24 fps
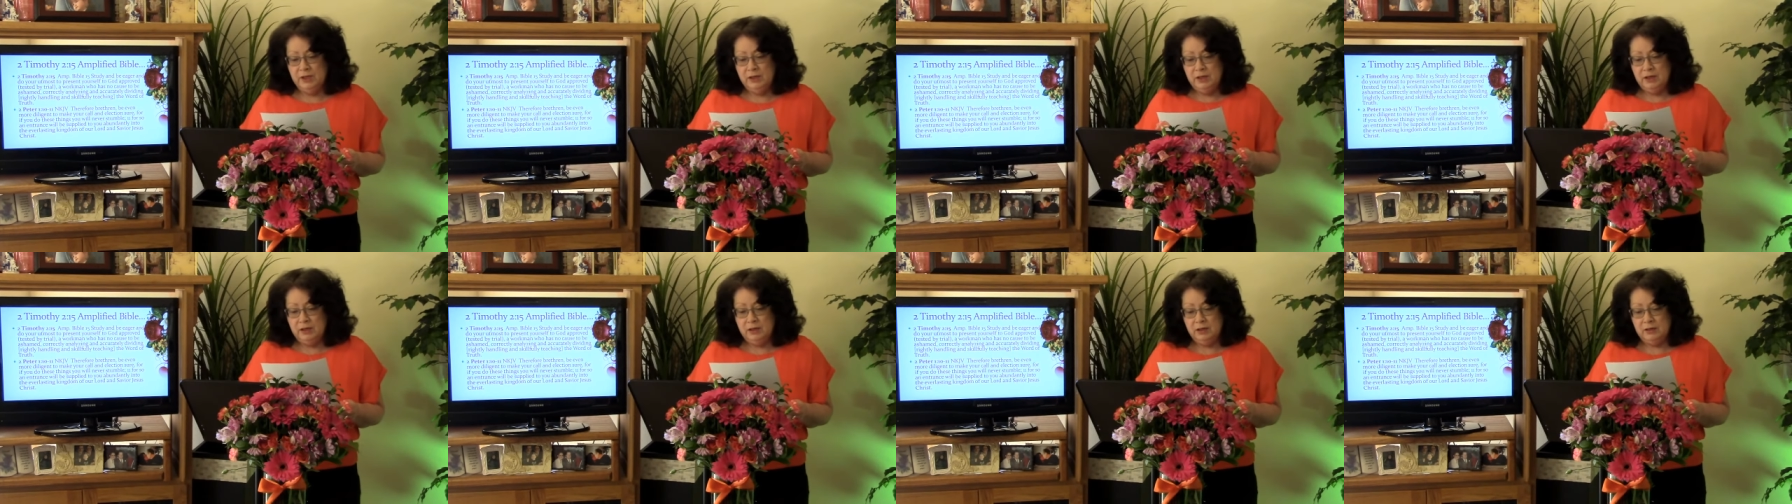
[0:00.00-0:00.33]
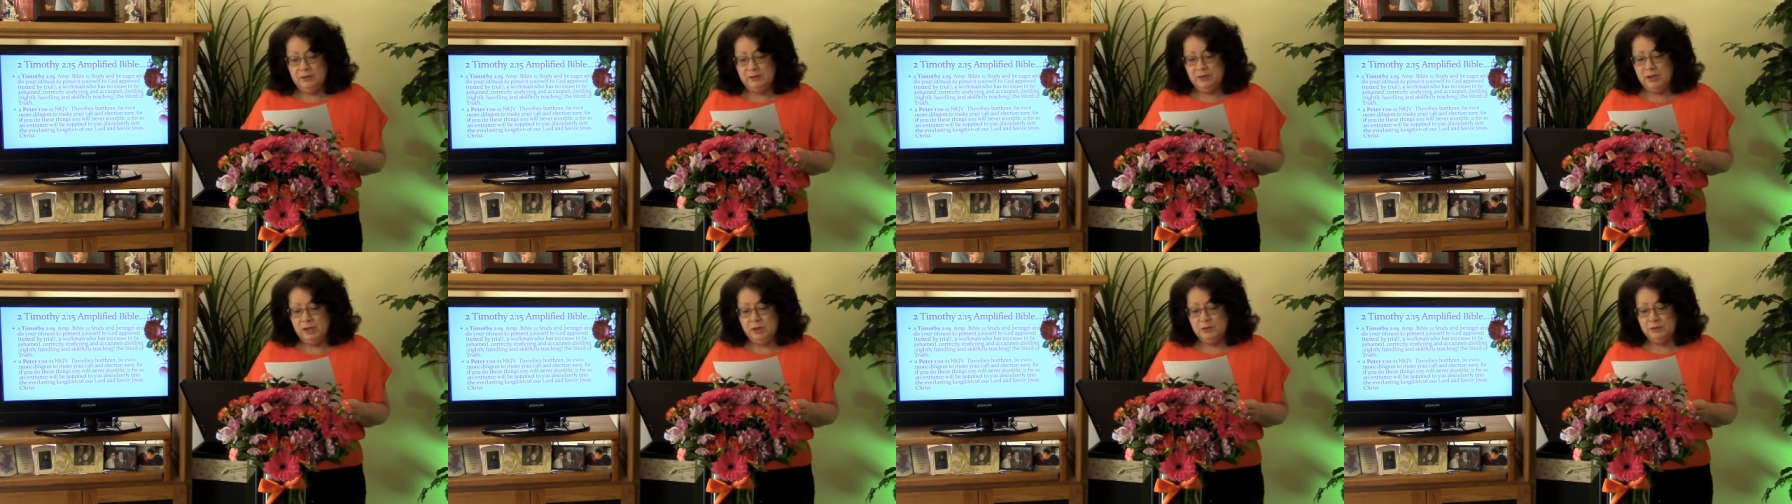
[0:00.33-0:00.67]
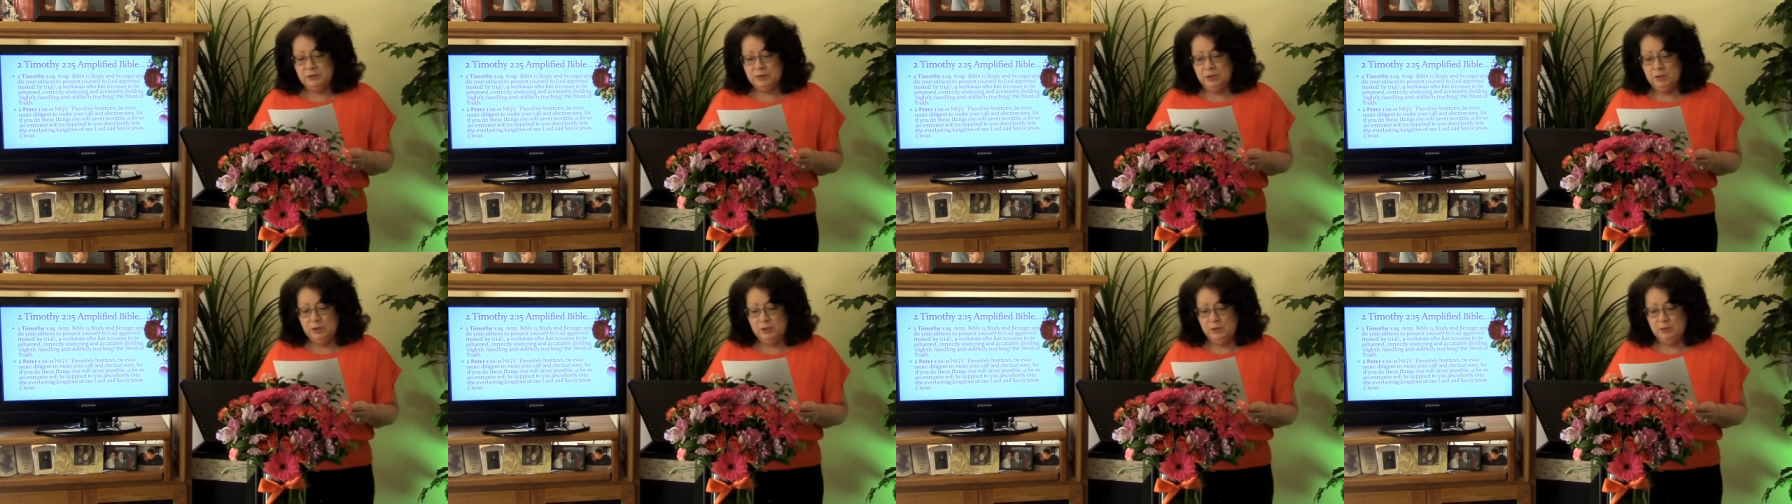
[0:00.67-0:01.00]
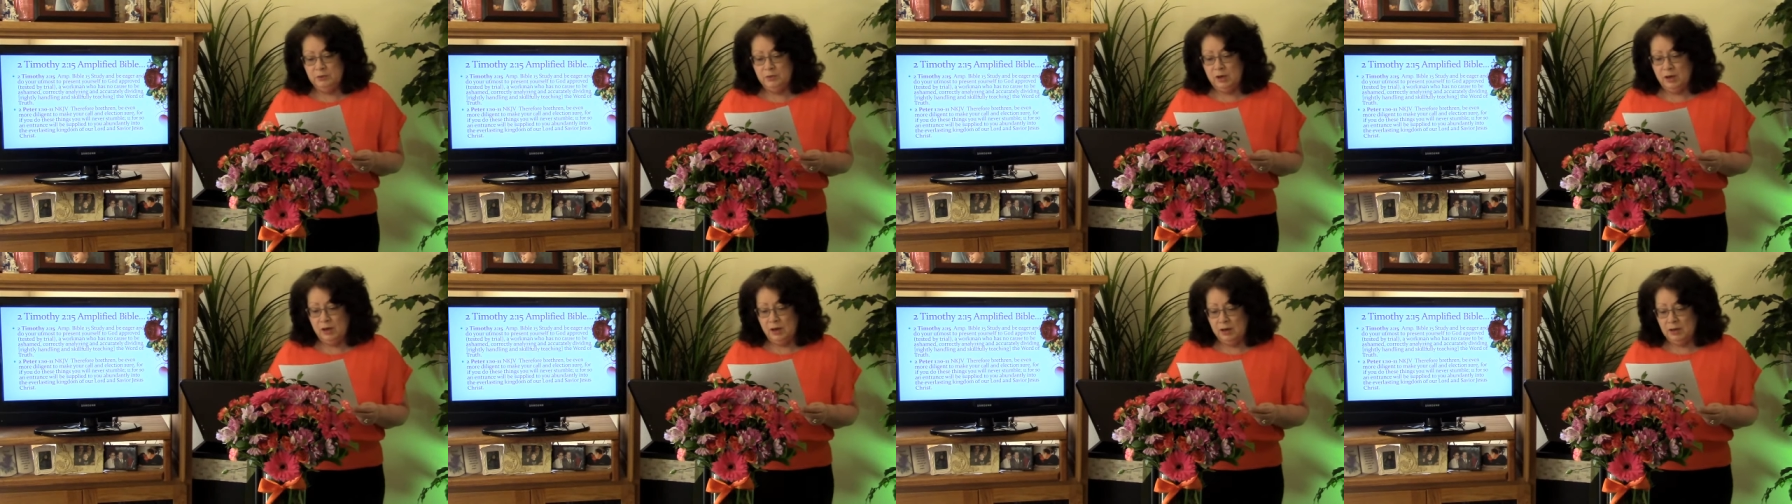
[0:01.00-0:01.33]
Uh, those
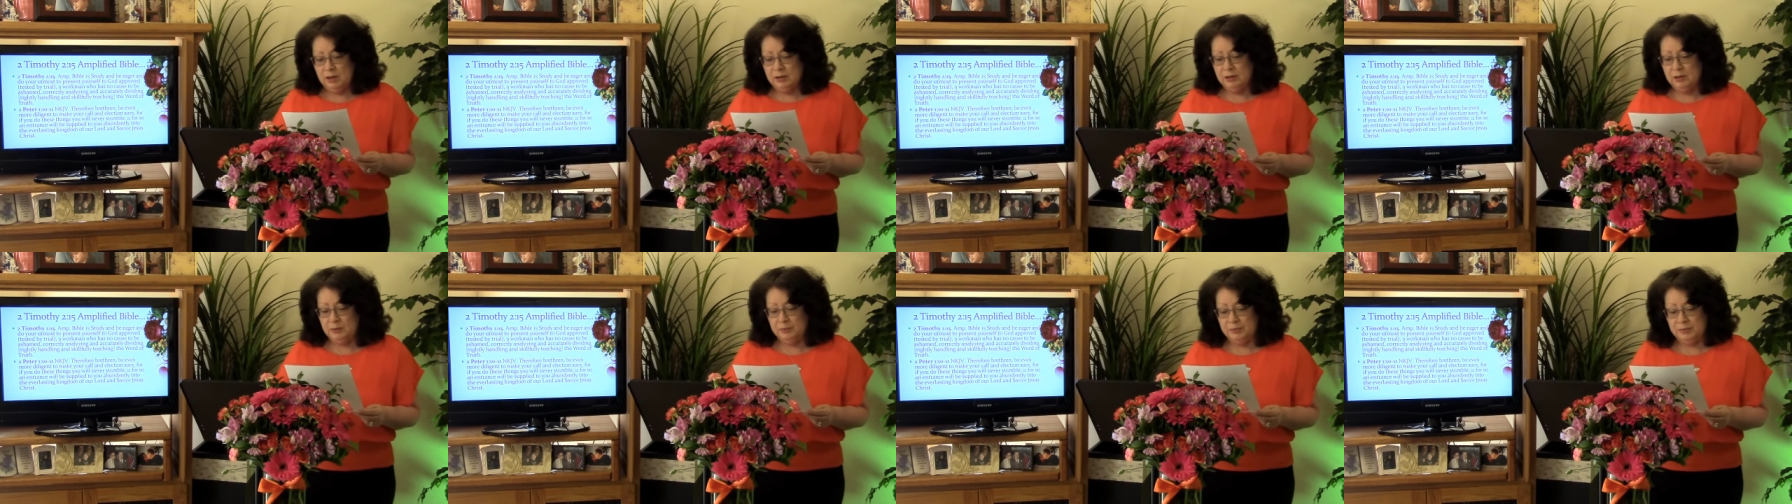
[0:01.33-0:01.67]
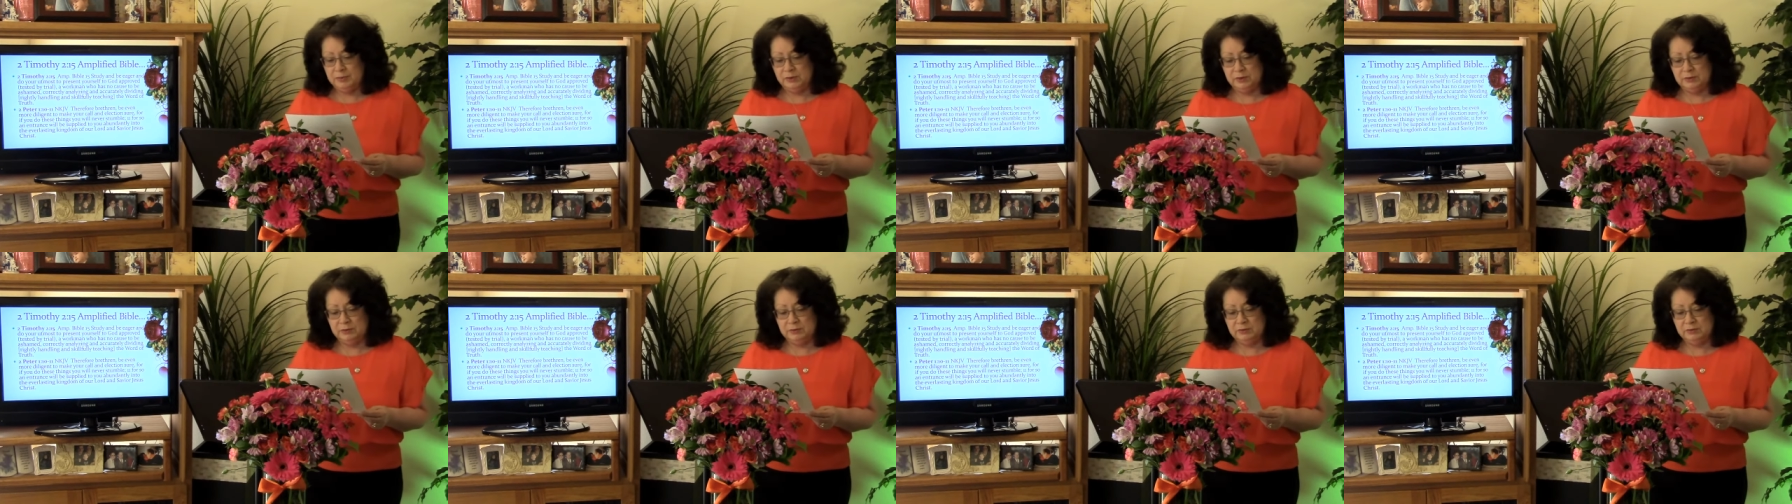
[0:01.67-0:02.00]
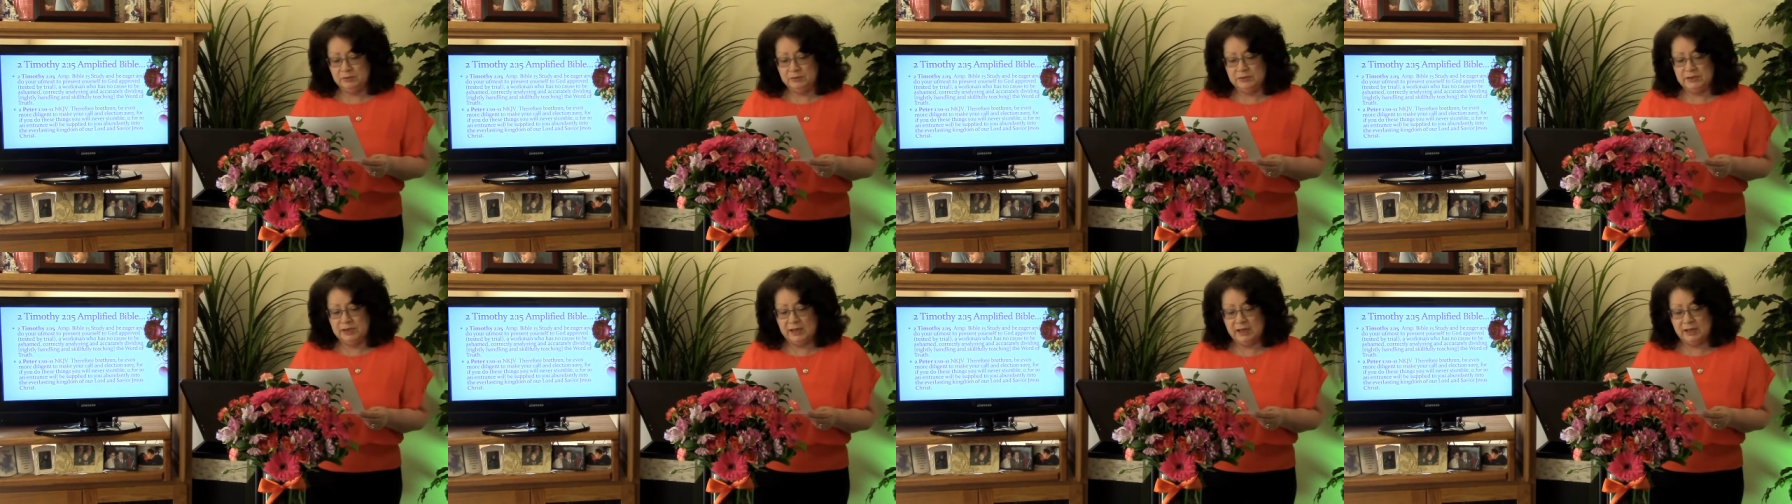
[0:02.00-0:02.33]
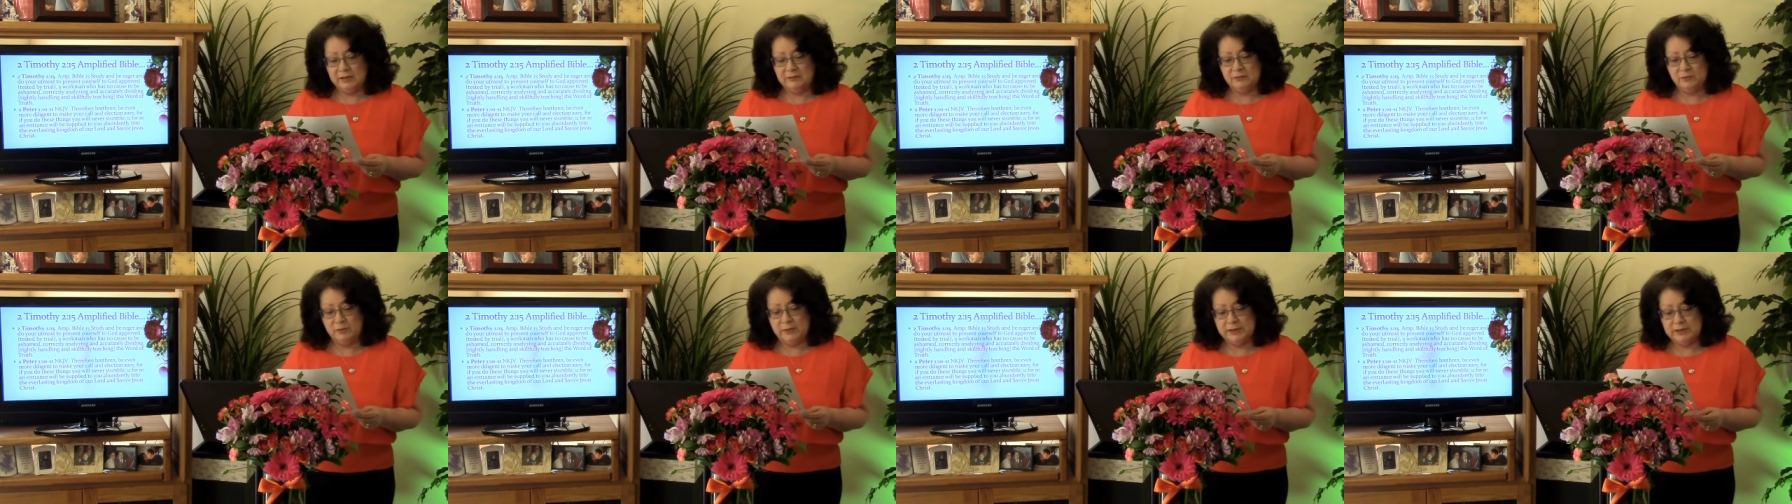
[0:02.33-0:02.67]
who are the prudent
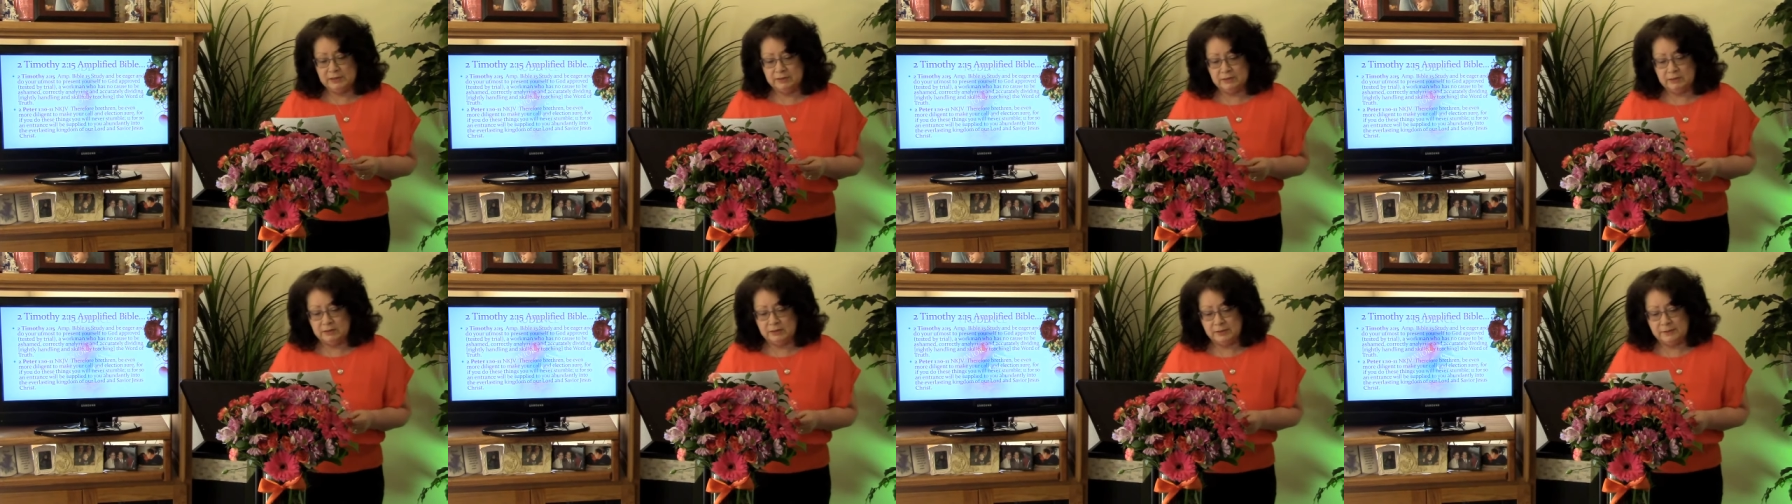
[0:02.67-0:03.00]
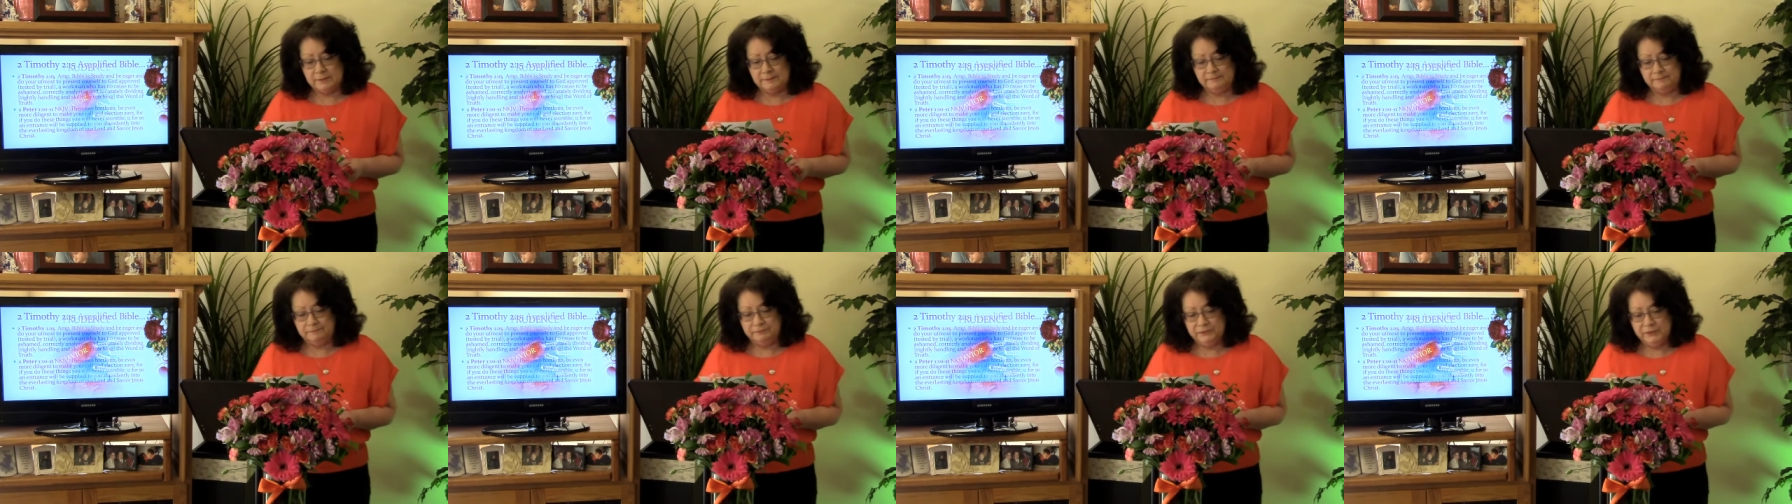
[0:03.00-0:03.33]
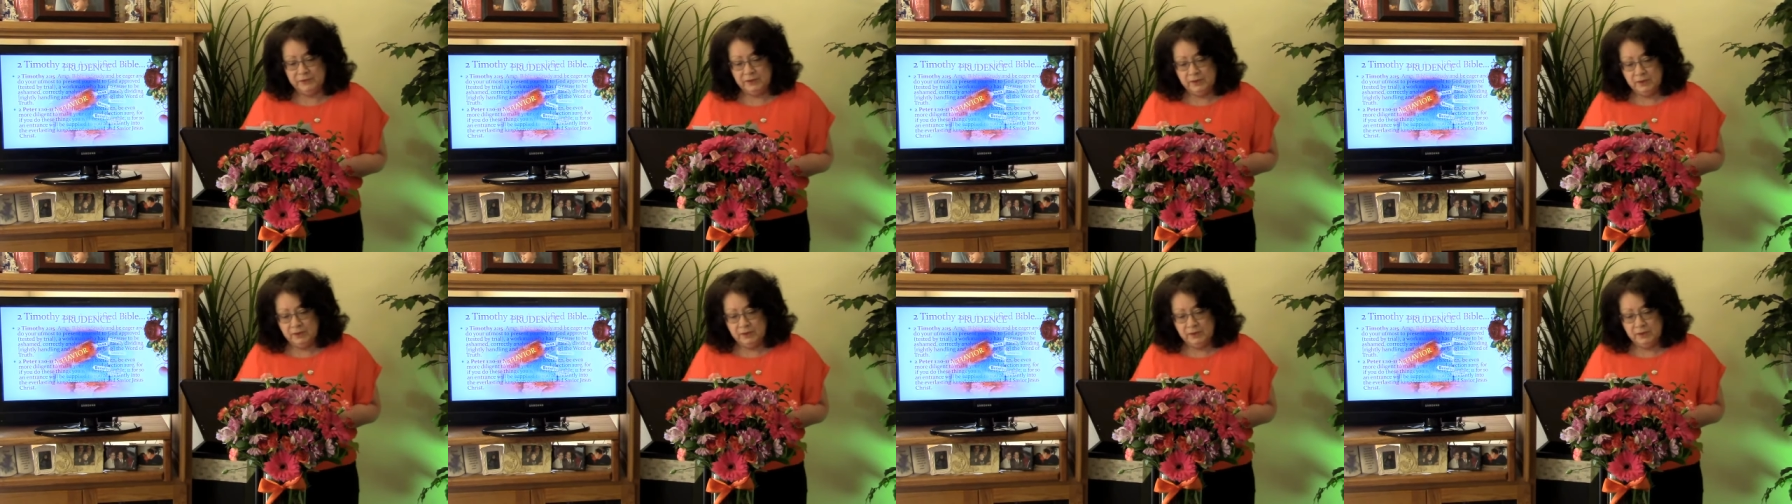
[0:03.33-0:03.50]
have wisdom.